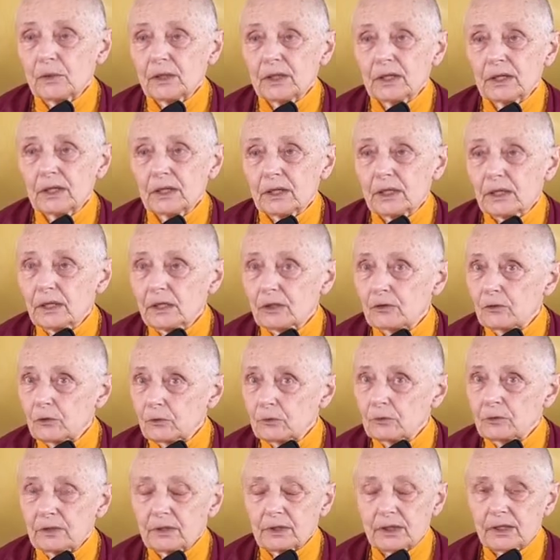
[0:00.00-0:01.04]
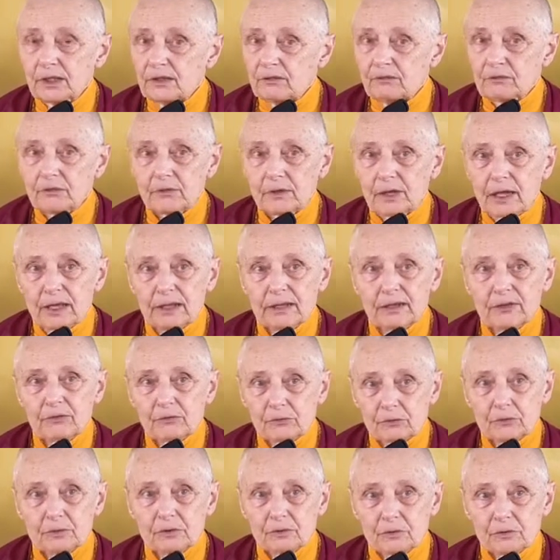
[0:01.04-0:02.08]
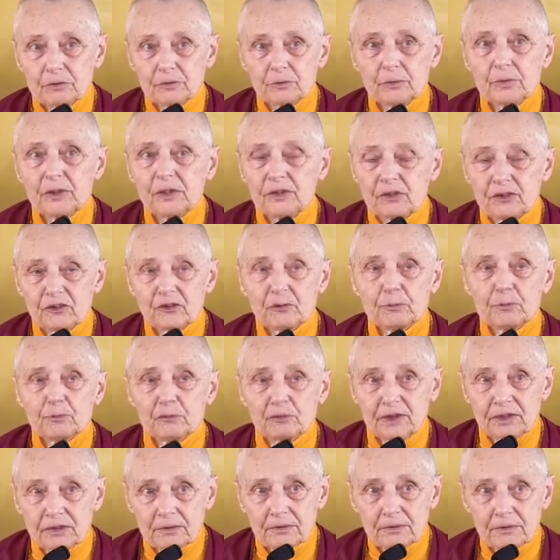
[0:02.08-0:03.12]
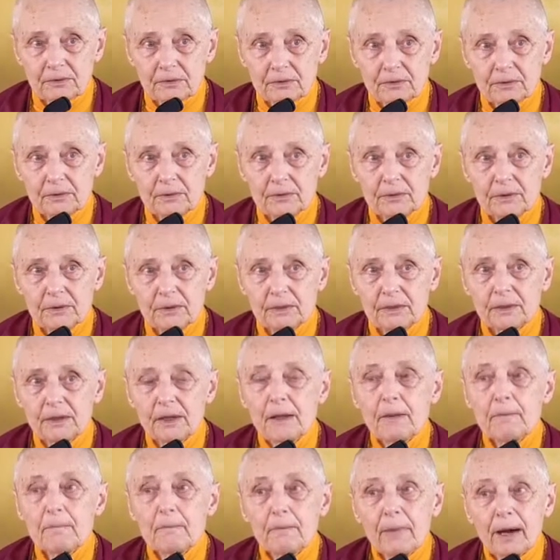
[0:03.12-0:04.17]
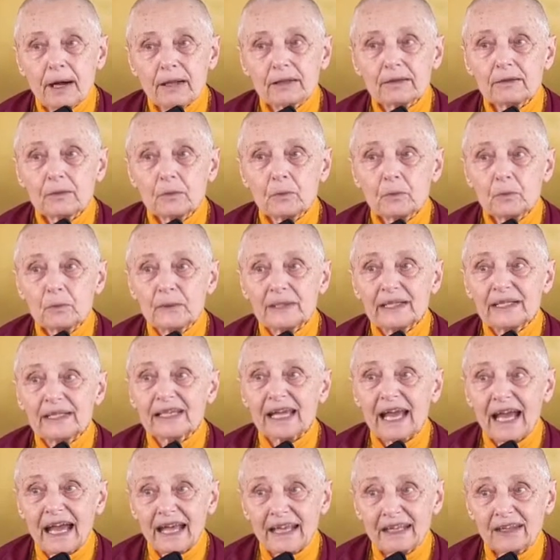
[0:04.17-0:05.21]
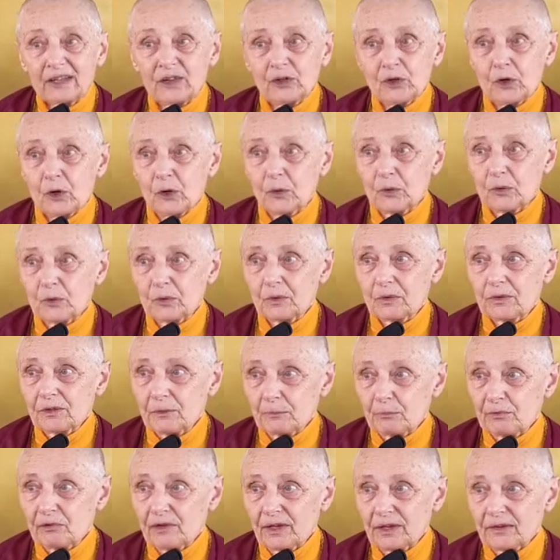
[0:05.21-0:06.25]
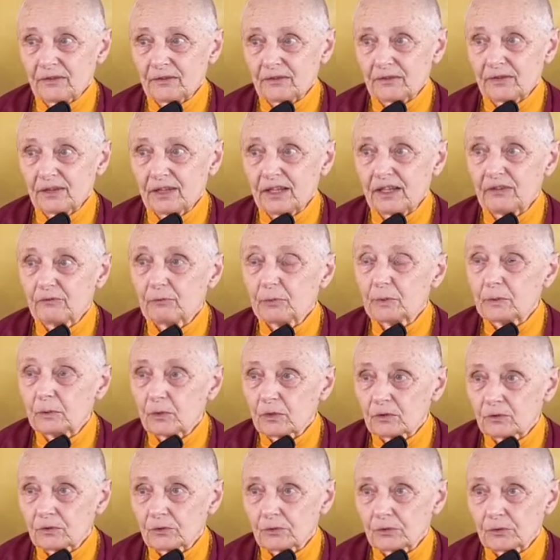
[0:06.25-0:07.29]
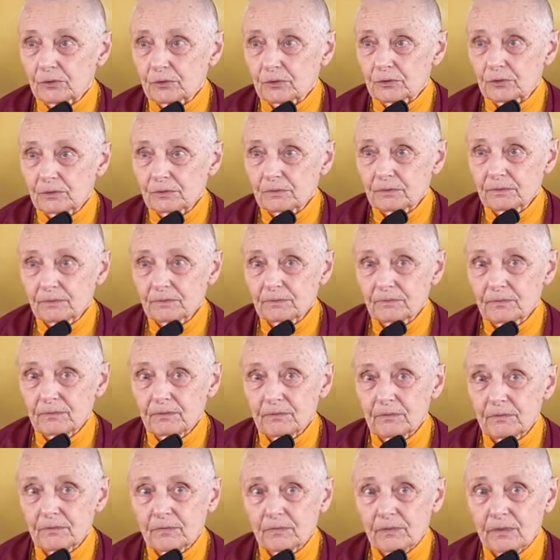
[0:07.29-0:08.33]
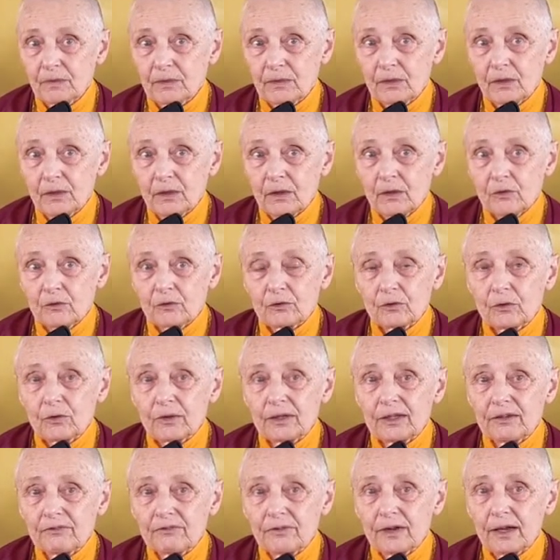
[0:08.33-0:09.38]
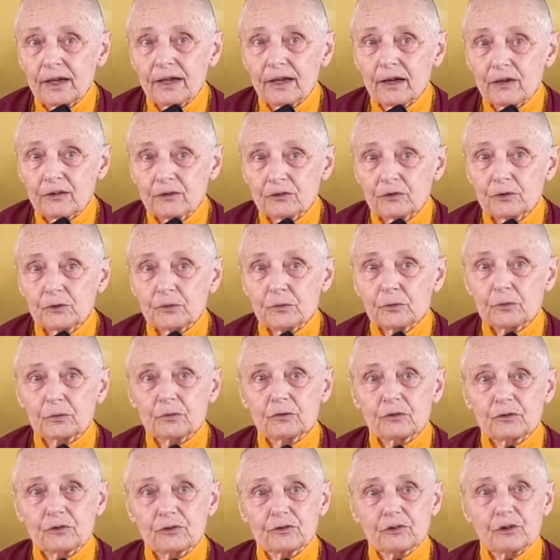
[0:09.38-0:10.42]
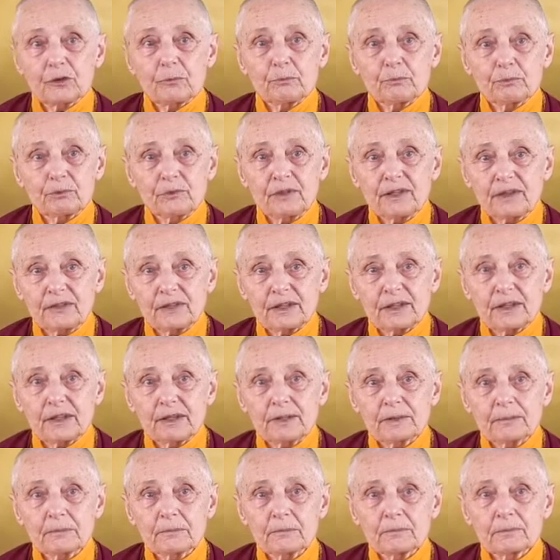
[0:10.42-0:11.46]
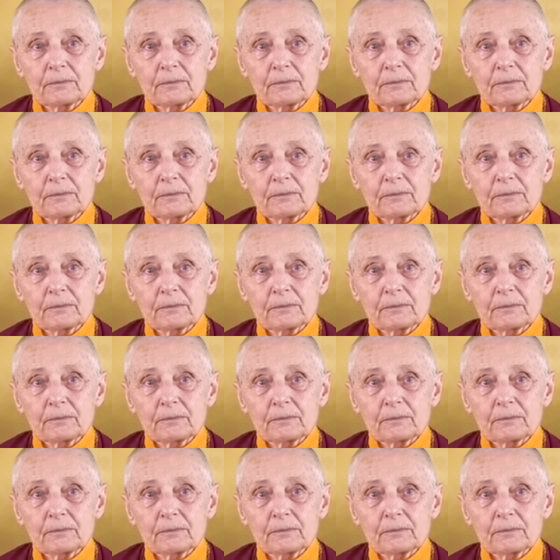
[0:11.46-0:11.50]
we don't give any thought to, we just breathe. But we can know the breath if we want to. So if I ask you all to stop breathing,